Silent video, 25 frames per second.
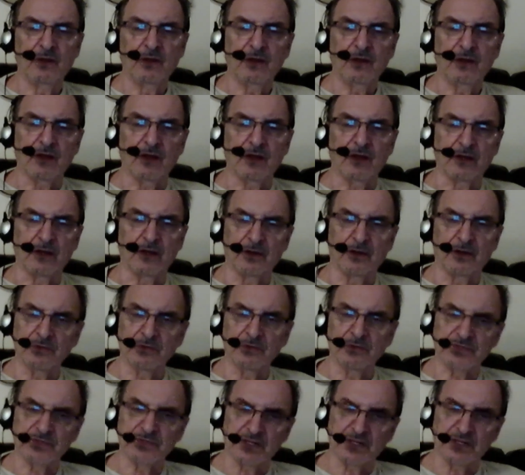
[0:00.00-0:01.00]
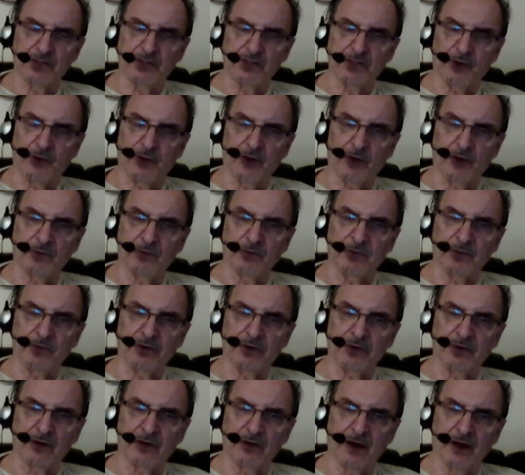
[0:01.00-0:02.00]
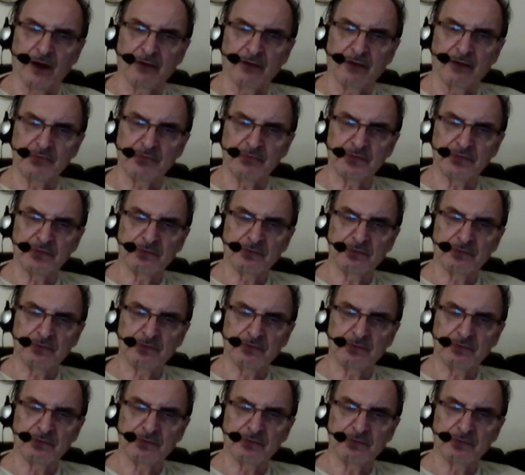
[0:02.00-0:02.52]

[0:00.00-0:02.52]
And they don't see the problem in their lives.